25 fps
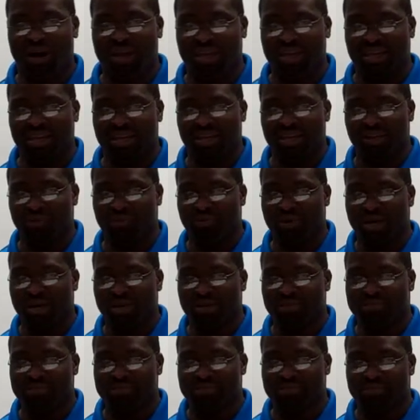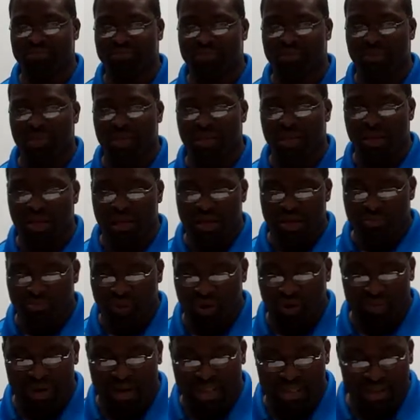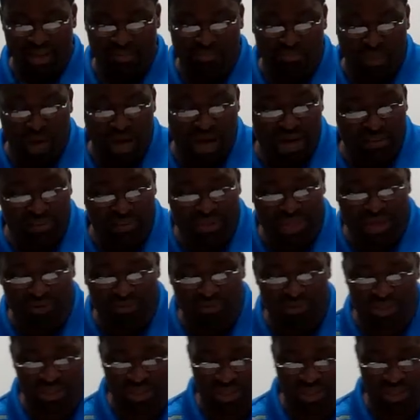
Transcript: I can get away. But my mom did what